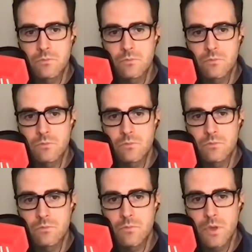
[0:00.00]

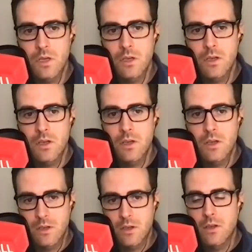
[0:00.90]

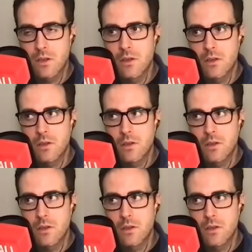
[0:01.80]
This person isn't speaking.